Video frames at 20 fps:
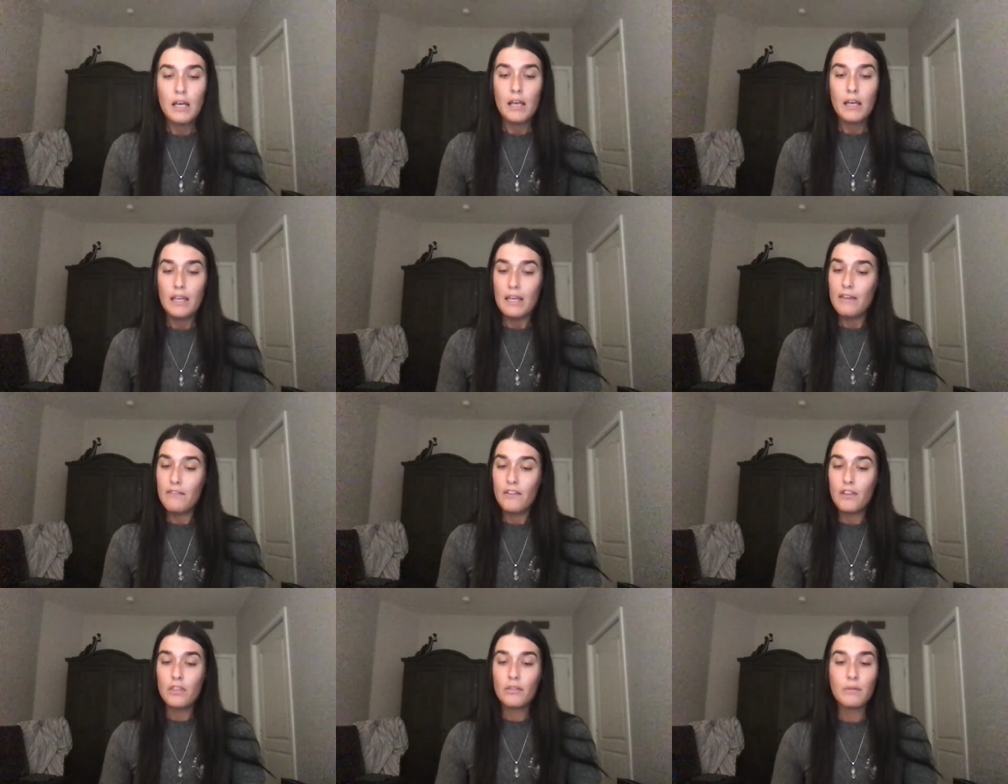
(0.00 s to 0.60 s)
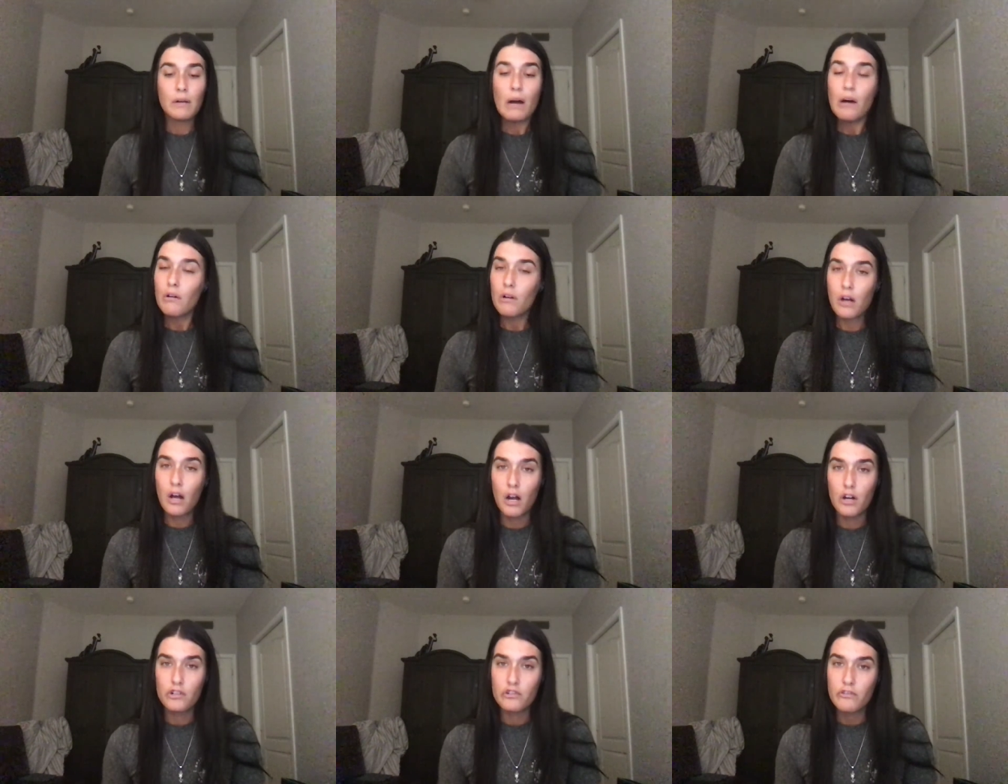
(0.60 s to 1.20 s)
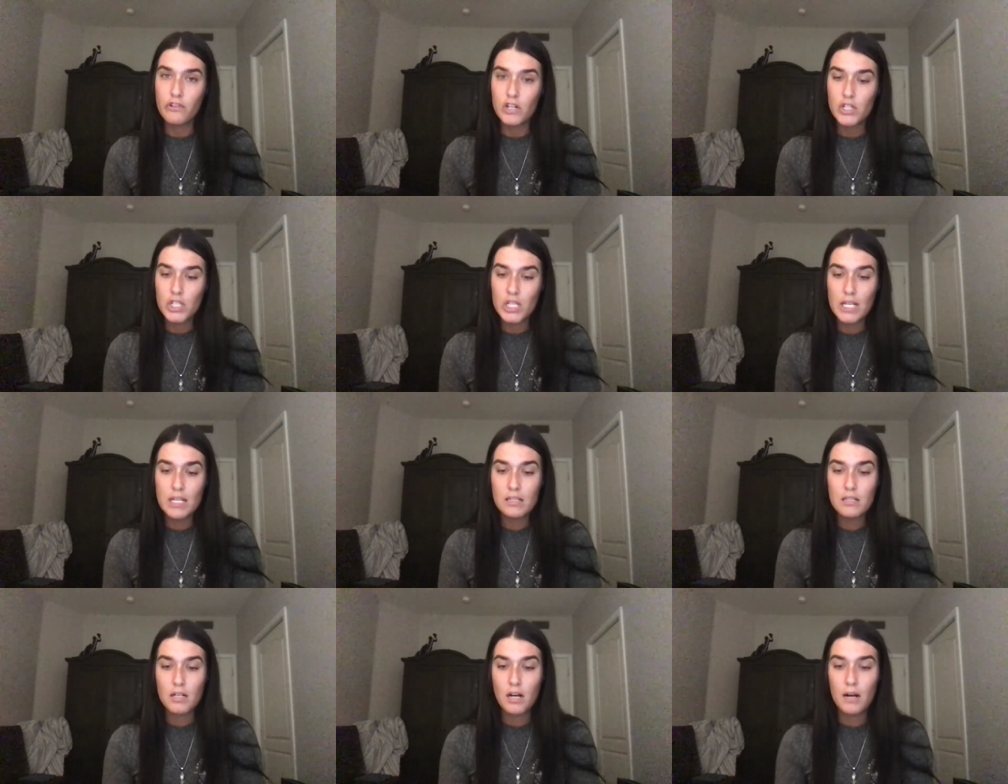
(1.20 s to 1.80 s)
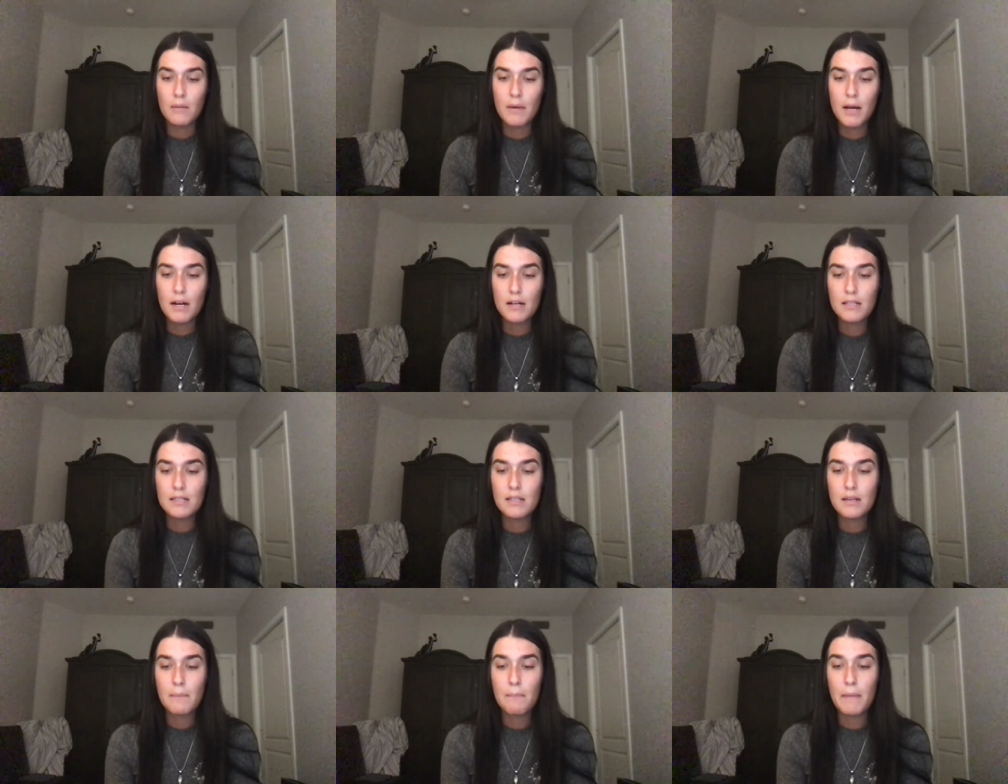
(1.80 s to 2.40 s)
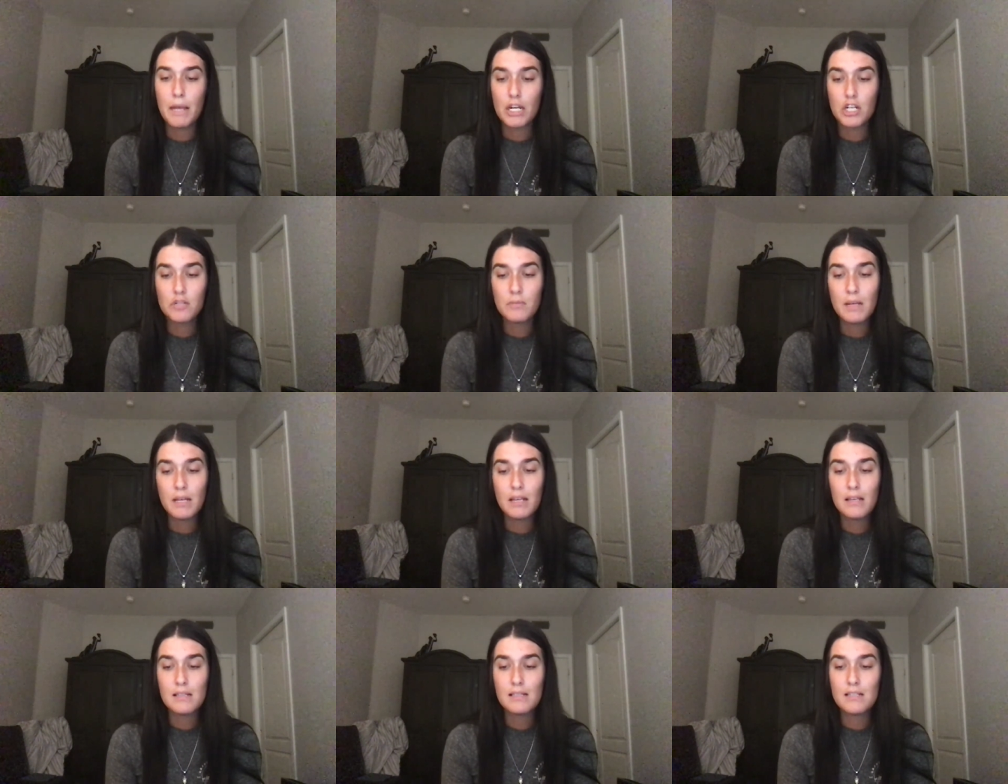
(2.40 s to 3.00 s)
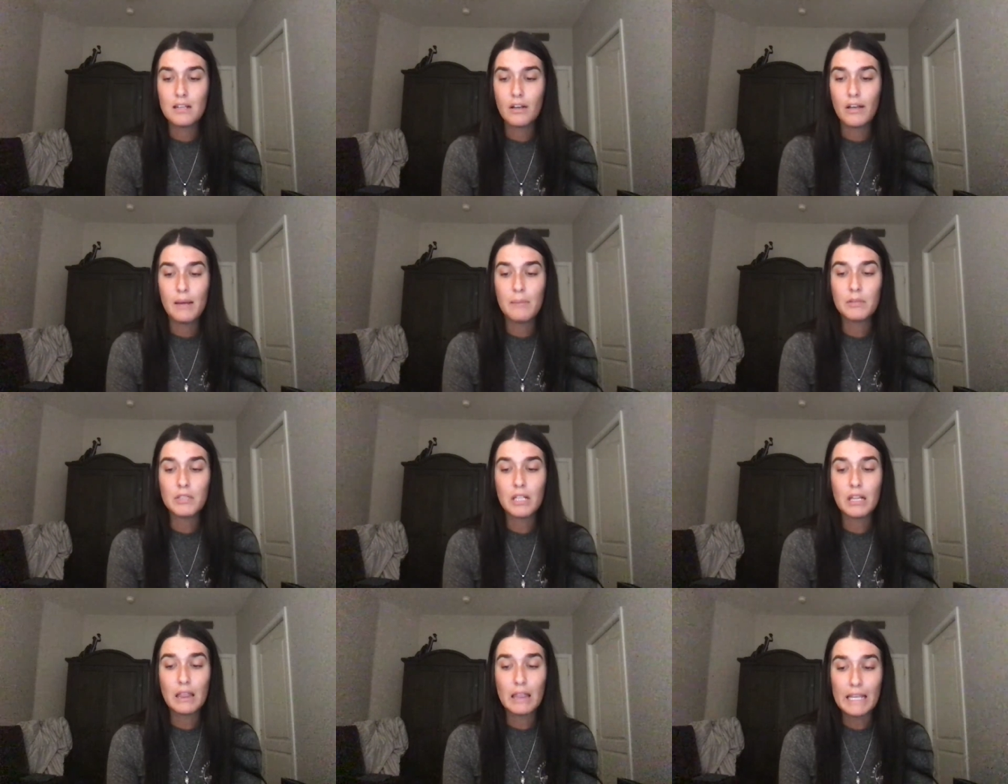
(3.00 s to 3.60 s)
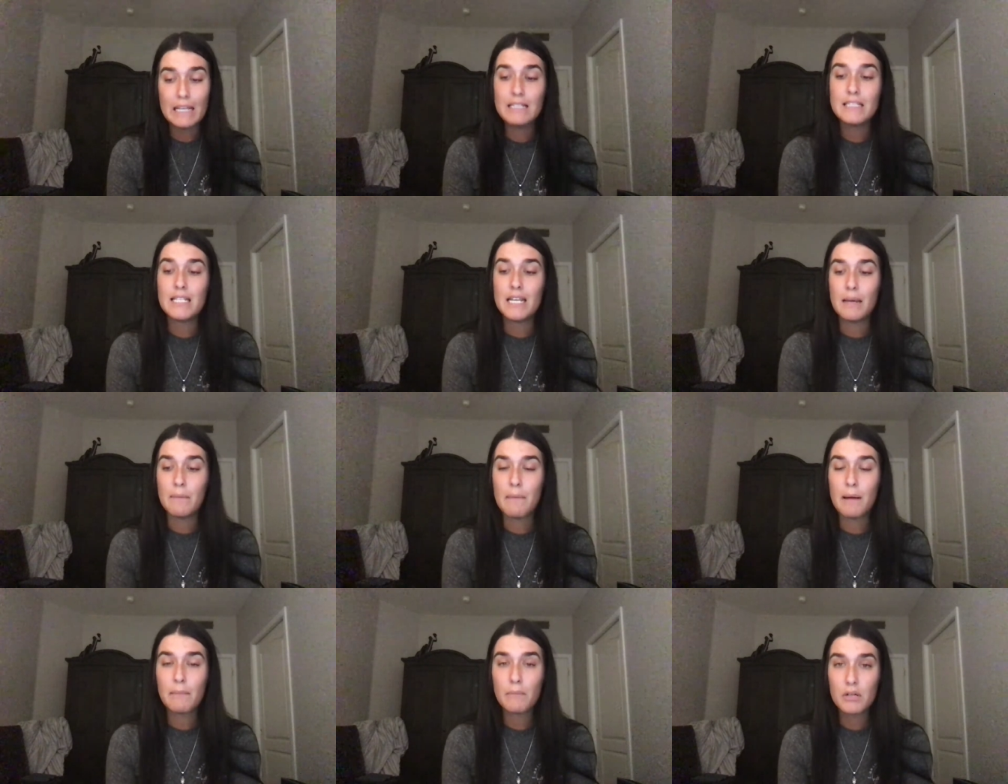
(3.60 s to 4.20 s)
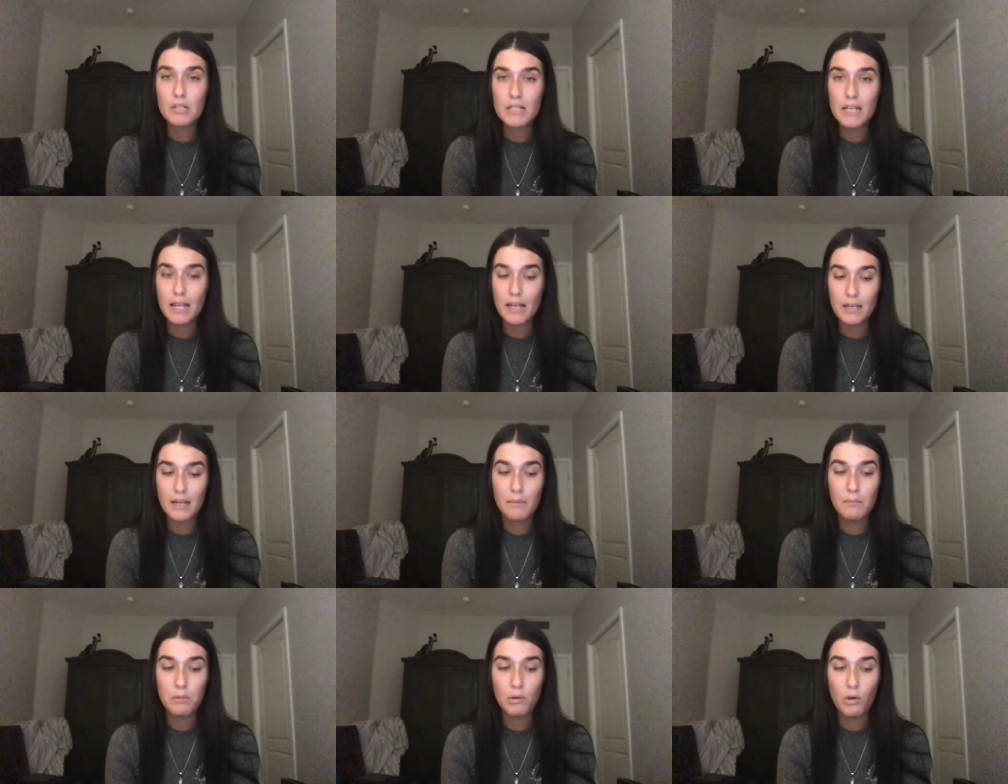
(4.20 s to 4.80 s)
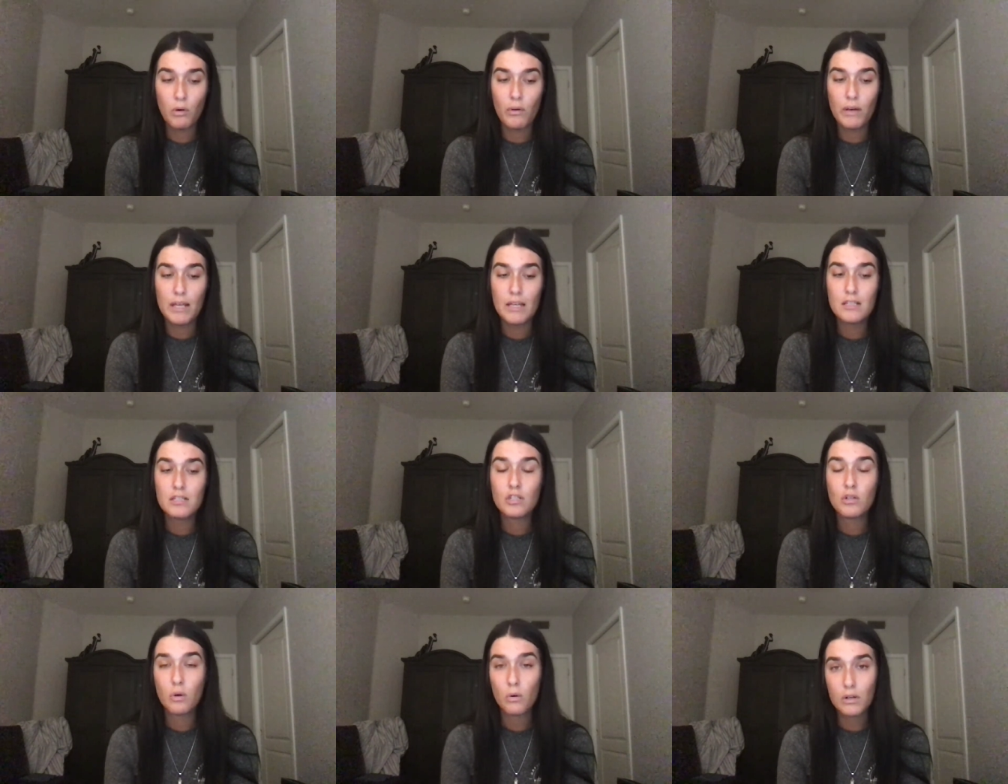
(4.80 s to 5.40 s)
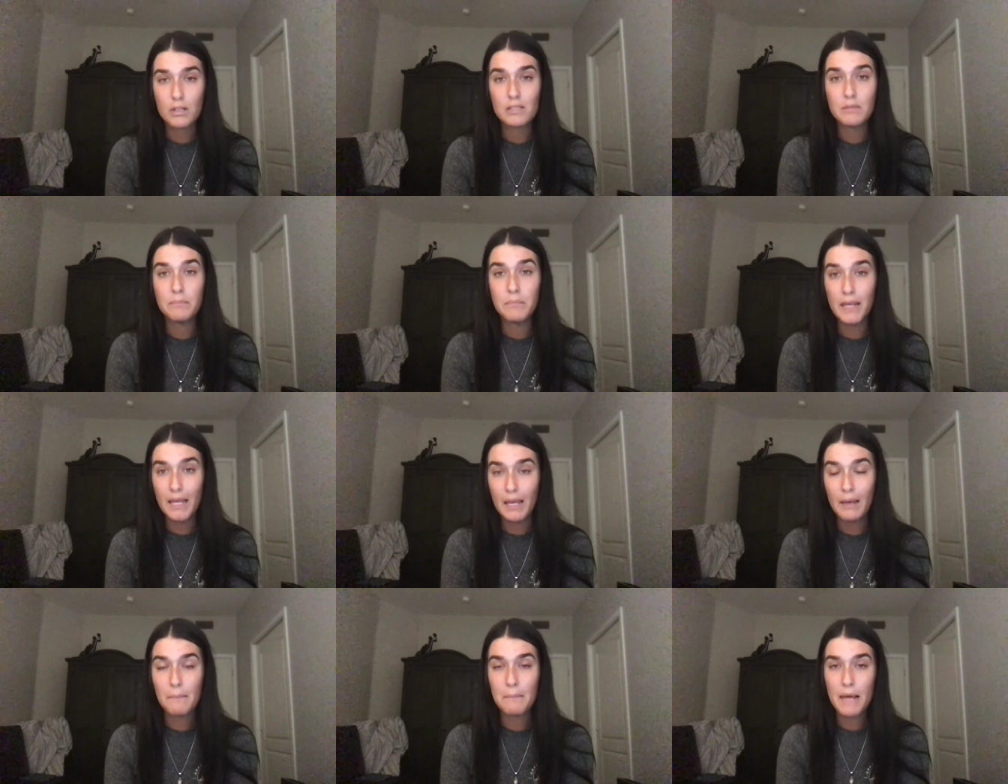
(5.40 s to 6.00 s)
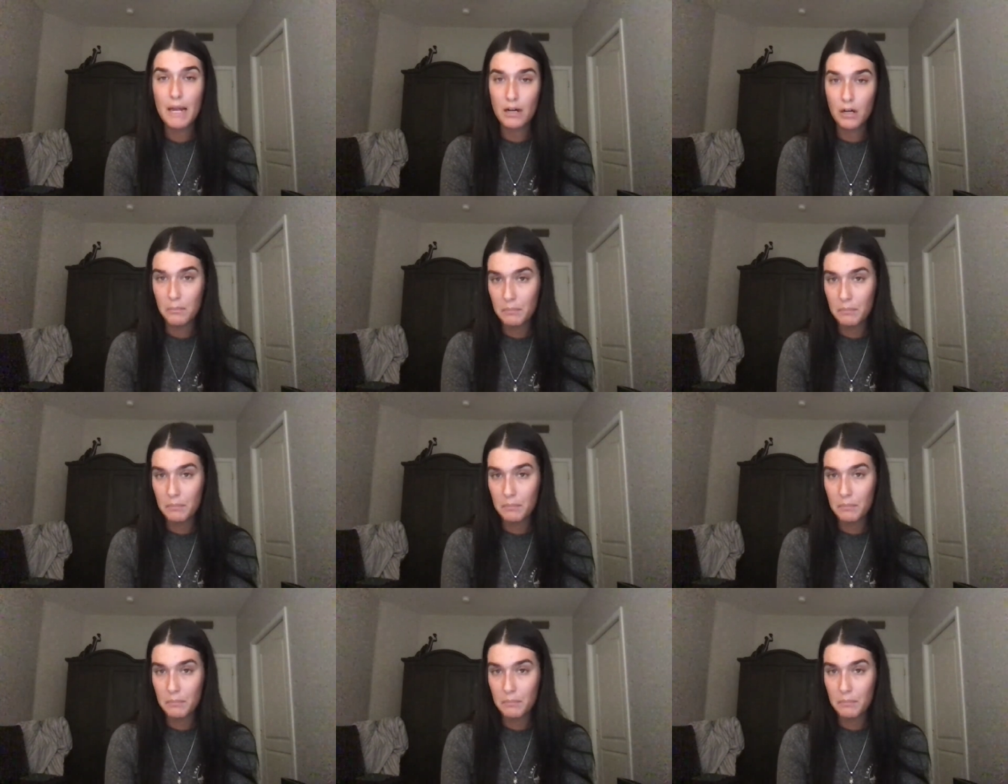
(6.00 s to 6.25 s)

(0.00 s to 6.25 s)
Even throughout controversy, Starbucks management is still able to lead team members and employees towards being better